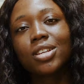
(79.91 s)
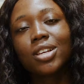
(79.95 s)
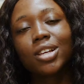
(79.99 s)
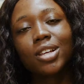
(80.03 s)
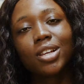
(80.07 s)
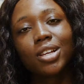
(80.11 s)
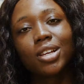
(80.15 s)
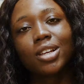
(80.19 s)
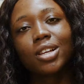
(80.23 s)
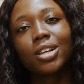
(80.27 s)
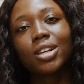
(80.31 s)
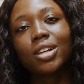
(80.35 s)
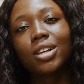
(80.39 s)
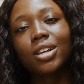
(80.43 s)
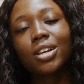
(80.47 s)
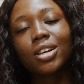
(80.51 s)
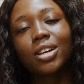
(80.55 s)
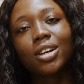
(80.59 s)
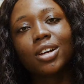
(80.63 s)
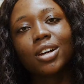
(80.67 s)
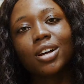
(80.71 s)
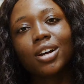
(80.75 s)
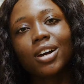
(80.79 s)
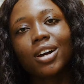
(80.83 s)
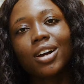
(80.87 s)
Why?
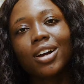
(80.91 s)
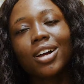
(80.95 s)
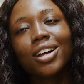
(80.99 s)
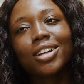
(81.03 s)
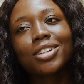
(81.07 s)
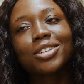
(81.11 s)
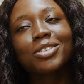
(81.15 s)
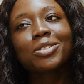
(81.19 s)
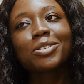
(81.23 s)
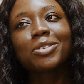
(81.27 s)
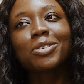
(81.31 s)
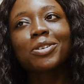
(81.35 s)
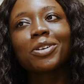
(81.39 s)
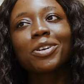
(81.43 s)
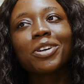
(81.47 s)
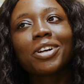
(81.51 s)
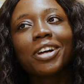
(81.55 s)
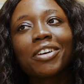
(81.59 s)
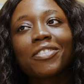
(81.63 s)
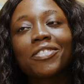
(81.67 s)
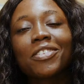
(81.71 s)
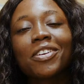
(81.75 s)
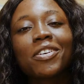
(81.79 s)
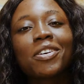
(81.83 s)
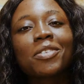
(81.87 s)
I don't know.
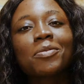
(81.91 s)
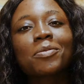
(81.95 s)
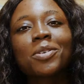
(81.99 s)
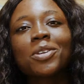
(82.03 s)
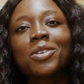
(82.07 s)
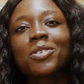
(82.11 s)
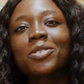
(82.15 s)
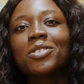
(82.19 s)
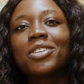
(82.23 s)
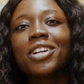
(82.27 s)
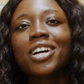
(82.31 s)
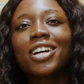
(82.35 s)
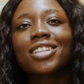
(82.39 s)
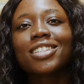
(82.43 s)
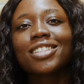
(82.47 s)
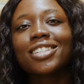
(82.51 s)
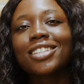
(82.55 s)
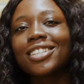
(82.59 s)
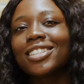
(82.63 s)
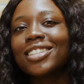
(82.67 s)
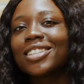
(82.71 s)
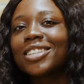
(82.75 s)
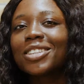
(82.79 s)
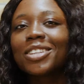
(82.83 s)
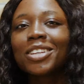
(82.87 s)
I've never been good at
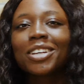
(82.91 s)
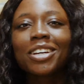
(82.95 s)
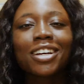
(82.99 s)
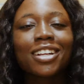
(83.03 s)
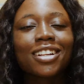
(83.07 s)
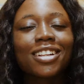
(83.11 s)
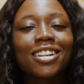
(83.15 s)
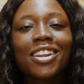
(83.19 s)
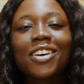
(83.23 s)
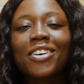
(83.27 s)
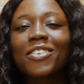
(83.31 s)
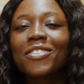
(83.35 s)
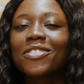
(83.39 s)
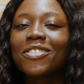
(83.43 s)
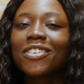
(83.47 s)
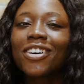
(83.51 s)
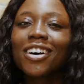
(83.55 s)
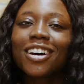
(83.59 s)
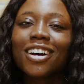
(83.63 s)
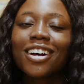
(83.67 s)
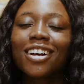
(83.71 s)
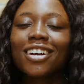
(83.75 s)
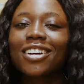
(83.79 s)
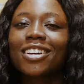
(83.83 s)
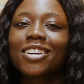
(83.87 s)
it.
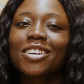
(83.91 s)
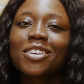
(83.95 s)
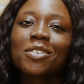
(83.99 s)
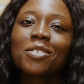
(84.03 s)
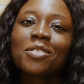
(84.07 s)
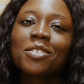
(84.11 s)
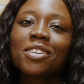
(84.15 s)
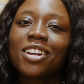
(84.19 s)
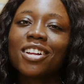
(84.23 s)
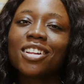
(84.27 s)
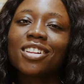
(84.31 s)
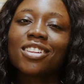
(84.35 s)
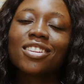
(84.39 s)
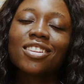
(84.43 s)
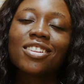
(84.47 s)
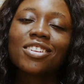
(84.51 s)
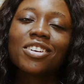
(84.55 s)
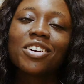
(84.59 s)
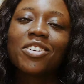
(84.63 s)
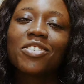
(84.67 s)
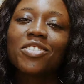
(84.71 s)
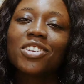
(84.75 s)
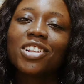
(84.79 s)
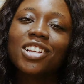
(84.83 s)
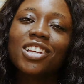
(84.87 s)
Never. And
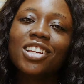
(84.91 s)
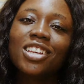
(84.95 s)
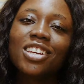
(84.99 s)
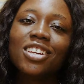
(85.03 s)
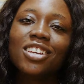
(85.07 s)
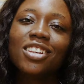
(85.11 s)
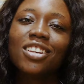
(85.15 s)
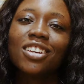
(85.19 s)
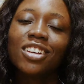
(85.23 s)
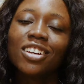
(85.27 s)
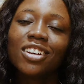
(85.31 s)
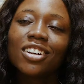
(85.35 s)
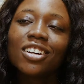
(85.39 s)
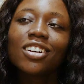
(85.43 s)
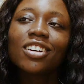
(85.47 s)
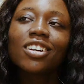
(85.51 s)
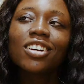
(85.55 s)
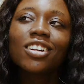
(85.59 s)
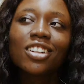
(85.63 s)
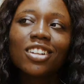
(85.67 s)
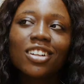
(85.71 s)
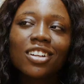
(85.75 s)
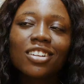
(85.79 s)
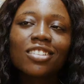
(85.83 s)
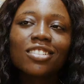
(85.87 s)
I really
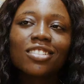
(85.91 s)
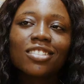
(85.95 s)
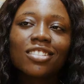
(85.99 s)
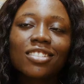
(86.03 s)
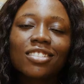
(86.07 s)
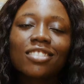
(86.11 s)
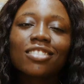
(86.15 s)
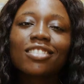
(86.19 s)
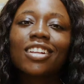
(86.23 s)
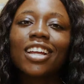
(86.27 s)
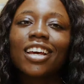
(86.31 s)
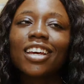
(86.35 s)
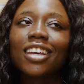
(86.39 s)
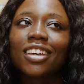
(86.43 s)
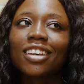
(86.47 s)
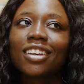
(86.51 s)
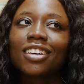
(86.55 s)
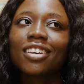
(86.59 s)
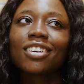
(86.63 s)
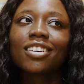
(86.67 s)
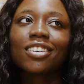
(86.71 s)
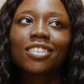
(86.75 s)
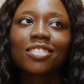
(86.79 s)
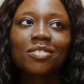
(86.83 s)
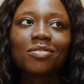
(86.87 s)
like
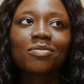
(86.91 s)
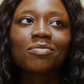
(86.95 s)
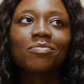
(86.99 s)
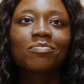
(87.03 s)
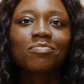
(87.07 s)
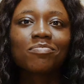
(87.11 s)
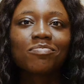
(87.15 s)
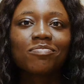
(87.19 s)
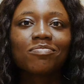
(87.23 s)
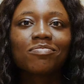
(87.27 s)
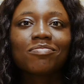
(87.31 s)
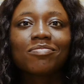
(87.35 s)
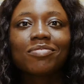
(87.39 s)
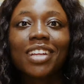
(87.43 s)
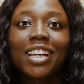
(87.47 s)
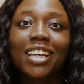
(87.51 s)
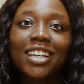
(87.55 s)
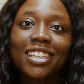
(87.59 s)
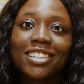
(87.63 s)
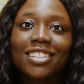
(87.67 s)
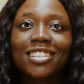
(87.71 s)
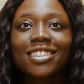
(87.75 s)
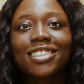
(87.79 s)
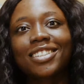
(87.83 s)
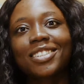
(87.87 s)
like
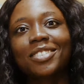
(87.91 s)
it.